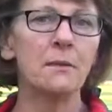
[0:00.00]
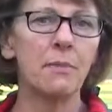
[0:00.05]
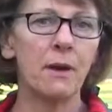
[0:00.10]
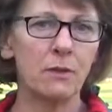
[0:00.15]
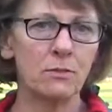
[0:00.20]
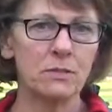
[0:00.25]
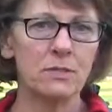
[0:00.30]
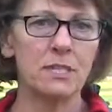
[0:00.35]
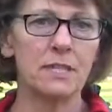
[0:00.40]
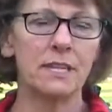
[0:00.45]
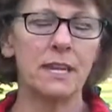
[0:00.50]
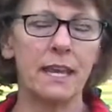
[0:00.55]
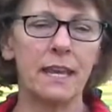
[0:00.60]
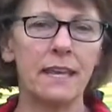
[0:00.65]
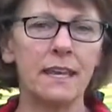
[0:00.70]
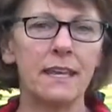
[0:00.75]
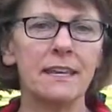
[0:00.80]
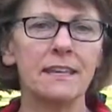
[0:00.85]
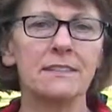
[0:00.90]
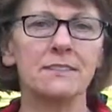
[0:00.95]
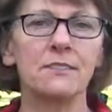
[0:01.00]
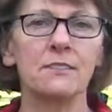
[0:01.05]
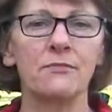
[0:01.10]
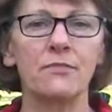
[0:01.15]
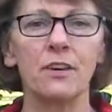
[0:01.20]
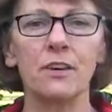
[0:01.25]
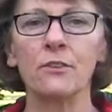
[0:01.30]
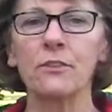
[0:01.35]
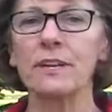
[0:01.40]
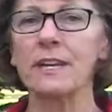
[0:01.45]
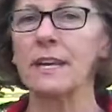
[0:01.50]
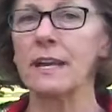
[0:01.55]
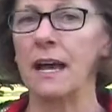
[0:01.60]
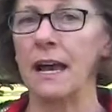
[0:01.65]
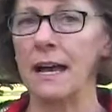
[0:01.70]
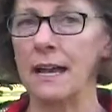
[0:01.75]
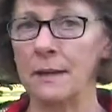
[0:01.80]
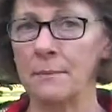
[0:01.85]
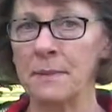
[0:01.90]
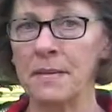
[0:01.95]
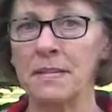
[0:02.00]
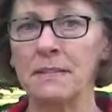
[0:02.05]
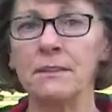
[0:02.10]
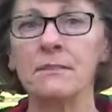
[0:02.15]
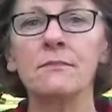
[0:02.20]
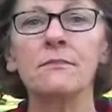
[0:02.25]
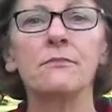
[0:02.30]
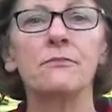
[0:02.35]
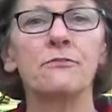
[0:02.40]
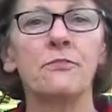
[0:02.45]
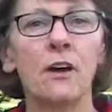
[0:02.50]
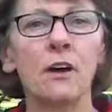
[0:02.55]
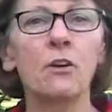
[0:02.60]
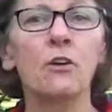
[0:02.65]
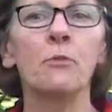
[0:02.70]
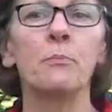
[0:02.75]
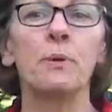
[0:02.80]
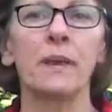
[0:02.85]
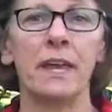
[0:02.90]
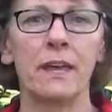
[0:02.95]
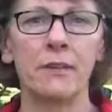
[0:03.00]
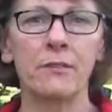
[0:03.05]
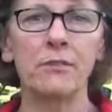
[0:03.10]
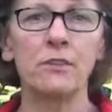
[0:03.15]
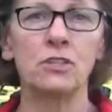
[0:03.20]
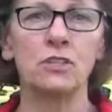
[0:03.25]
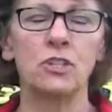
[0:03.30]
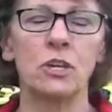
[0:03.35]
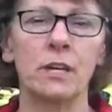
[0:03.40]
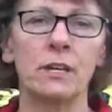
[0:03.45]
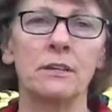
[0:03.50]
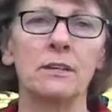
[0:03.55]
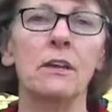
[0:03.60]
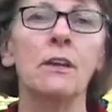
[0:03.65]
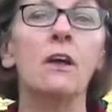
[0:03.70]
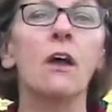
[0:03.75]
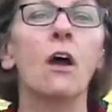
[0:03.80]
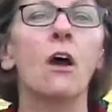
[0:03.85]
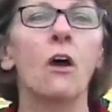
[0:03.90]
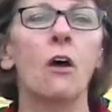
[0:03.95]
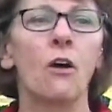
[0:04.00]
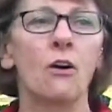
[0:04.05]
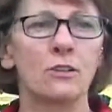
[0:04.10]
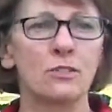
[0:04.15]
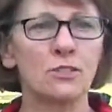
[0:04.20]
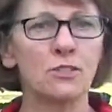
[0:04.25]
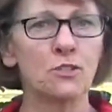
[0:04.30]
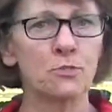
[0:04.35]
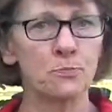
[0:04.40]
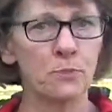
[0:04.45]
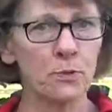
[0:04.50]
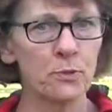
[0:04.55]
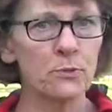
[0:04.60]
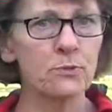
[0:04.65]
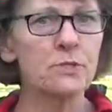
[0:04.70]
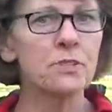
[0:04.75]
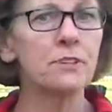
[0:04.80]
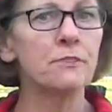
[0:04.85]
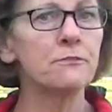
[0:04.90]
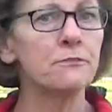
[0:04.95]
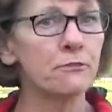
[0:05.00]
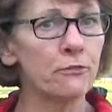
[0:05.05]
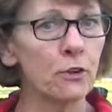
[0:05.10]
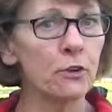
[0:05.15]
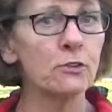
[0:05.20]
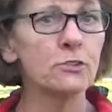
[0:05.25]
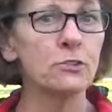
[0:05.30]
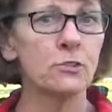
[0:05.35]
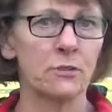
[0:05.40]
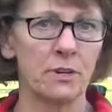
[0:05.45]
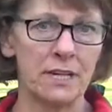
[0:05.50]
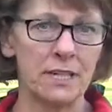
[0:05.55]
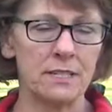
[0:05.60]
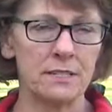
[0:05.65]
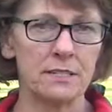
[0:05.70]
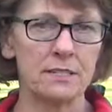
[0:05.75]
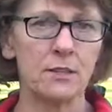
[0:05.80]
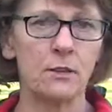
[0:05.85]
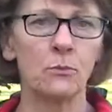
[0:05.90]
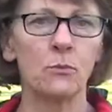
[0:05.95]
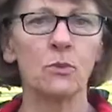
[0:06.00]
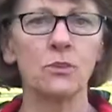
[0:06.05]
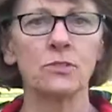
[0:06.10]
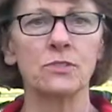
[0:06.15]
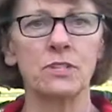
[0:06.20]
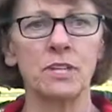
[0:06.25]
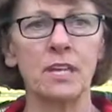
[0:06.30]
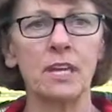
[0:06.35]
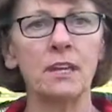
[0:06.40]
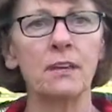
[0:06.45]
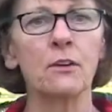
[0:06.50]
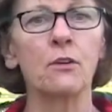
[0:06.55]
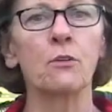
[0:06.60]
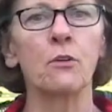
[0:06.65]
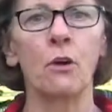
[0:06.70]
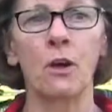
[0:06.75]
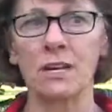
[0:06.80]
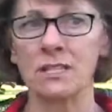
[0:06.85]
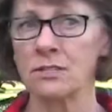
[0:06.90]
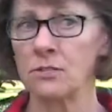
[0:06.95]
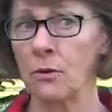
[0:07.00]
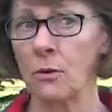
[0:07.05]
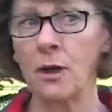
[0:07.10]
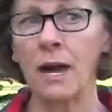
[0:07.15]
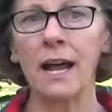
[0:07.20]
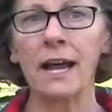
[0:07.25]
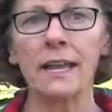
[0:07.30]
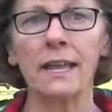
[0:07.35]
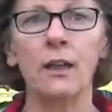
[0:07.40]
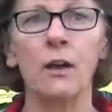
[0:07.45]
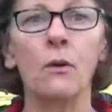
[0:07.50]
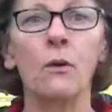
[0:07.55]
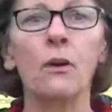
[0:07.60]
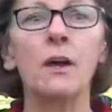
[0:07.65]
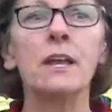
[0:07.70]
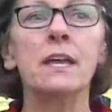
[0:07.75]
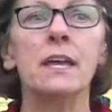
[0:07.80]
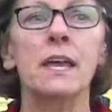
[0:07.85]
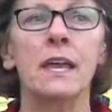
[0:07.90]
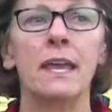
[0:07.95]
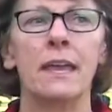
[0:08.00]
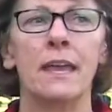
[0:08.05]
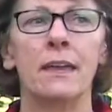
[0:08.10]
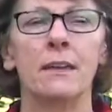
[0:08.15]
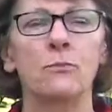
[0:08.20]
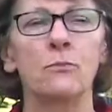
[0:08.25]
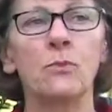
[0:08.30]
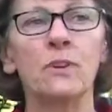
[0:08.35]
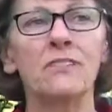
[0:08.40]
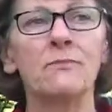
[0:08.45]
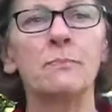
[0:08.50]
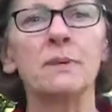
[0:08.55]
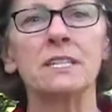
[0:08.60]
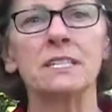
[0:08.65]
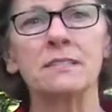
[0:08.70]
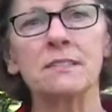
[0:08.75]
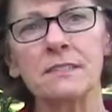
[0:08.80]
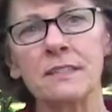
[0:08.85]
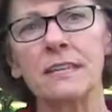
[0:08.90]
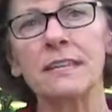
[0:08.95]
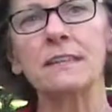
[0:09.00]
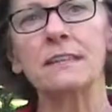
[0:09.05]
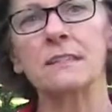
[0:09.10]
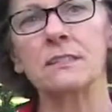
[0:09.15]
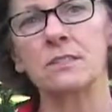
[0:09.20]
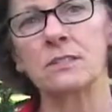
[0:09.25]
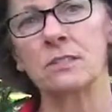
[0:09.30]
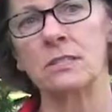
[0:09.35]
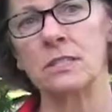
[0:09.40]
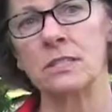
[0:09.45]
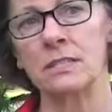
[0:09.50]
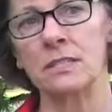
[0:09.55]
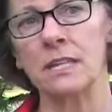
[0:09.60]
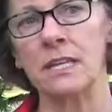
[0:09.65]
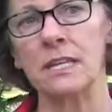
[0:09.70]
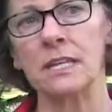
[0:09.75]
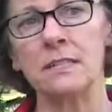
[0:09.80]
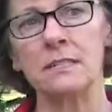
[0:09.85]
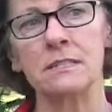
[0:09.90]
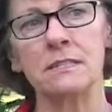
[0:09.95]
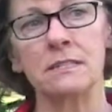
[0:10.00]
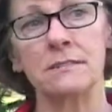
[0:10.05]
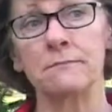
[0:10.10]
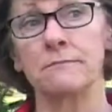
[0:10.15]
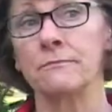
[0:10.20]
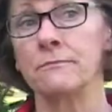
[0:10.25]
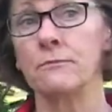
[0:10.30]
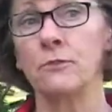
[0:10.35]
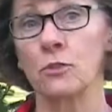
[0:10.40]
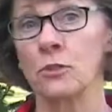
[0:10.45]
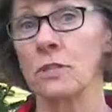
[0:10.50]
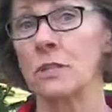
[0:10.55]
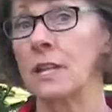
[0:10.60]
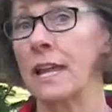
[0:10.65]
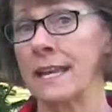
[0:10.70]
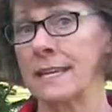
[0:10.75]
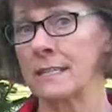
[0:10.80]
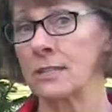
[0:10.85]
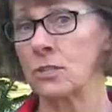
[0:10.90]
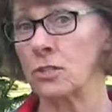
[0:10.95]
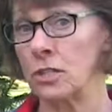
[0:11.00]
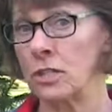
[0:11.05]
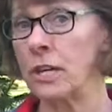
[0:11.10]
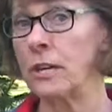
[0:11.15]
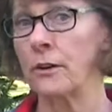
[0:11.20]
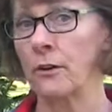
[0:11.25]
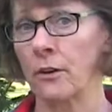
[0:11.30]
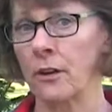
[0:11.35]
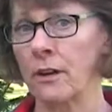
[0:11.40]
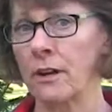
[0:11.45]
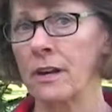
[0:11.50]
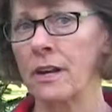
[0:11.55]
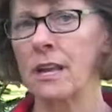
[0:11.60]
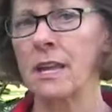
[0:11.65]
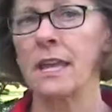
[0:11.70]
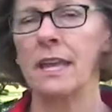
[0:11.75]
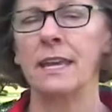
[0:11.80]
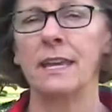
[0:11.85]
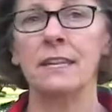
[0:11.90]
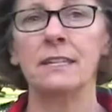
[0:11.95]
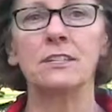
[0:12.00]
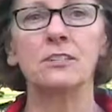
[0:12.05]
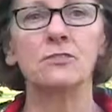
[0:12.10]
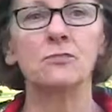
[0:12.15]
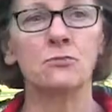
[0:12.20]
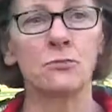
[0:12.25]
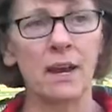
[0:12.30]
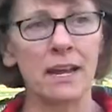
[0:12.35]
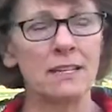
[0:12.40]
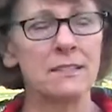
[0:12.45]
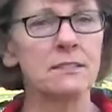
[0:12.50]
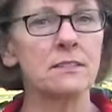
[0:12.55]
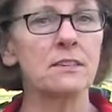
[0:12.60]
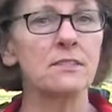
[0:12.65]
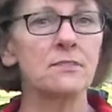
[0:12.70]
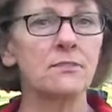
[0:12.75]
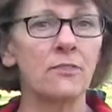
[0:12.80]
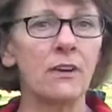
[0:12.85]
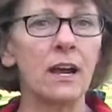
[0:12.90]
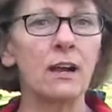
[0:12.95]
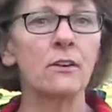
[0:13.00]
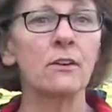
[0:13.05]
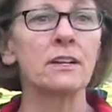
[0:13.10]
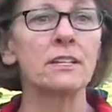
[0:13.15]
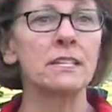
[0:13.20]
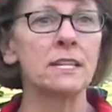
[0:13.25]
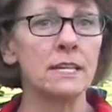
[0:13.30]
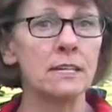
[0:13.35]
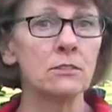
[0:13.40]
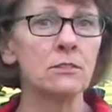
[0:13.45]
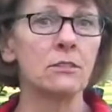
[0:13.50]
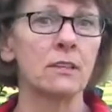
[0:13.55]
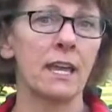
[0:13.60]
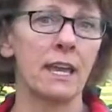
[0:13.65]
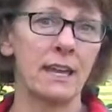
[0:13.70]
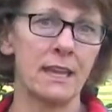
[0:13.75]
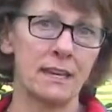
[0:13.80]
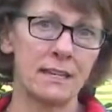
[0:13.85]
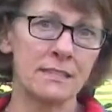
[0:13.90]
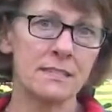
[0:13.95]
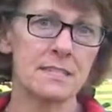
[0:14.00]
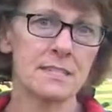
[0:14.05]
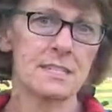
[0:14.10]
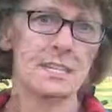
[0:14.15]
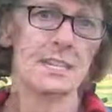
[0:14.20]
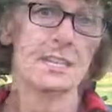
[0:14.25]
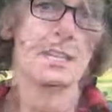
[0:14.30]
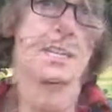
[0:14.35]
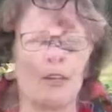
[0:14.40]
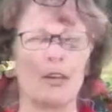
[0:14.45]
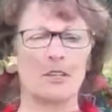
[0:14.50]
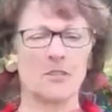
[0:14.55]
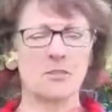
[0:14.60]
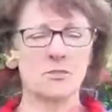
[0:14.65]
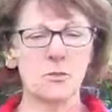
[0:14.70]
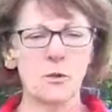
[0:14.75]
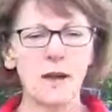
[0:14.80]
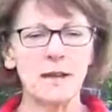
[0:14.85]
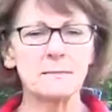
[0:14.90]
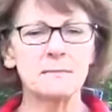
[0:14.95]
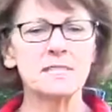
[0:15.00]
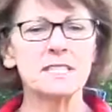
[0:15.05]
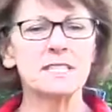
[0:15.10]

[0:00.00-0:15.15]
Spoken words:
about today is a very common fungal pathogen on spruce and fir trees that we're seeing across Ohio, and we've been seeing this disease for the last year, and it's Rhizosphaera Needle Cast. So I'm